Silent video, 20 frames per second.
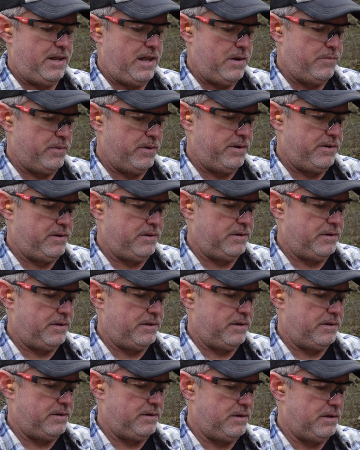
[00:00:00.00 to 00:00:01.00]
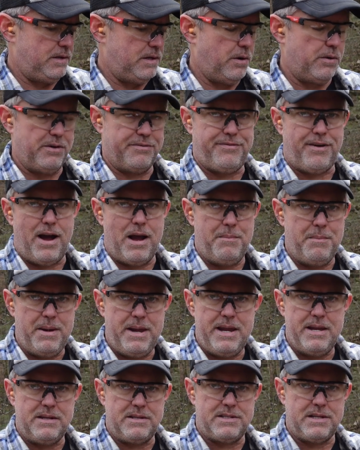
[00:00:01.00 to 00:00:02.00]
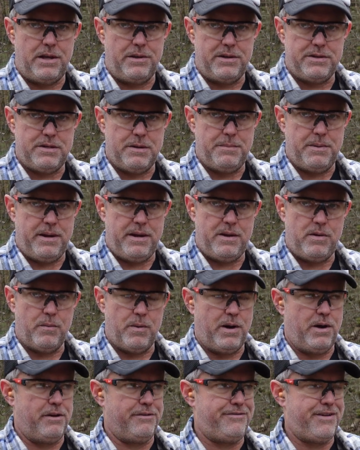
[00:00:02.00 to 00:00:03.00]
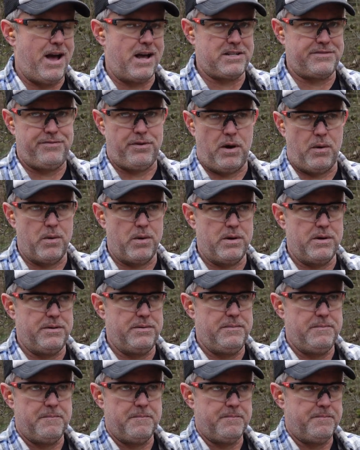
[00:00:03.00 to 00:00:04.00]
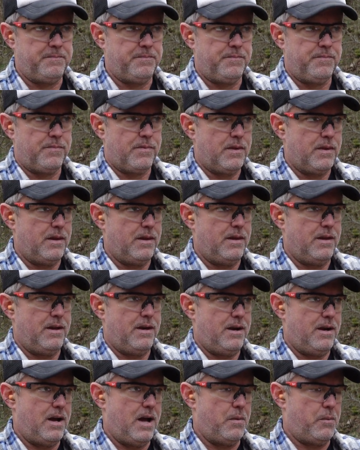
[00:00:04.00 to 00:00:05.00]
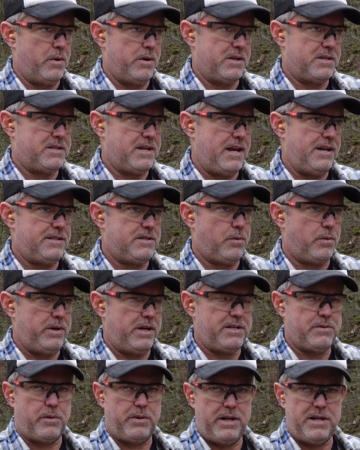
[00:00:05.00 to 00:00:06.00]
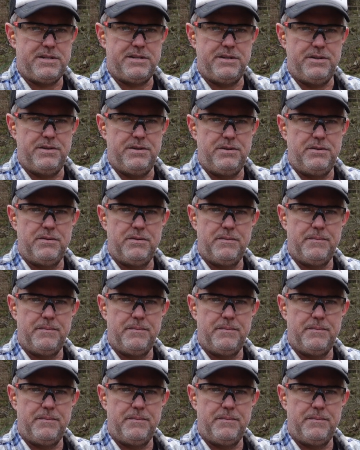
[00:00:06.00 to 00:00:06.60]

he would notify me and sell it to me. Well, fast forward, I want to say 2022,